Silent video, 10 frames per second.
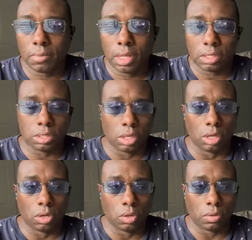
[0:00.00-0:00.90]

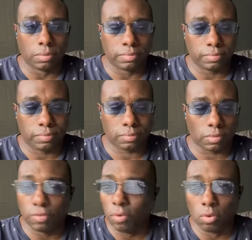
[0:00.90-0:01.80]
So
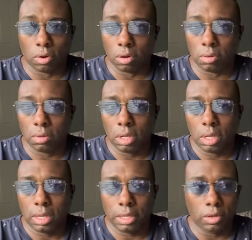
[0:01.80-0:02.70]
for,
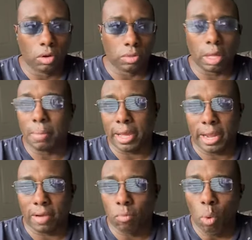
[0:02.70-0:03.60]
they might
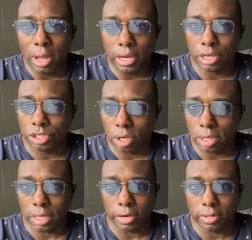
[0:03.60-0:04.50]
have one dish
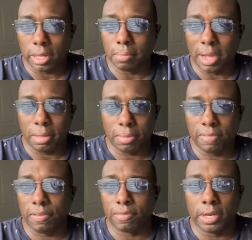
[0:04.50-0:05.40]
on there that might be
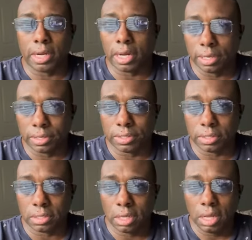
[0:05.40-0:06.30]

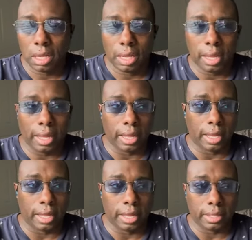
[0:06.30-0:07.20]
$50,
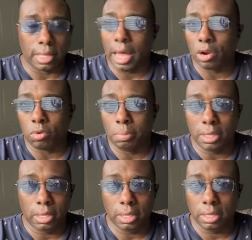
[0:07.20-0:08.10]
and that'll
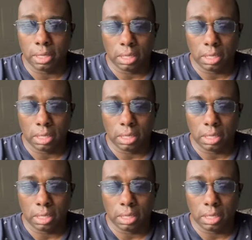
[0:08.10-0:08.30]
be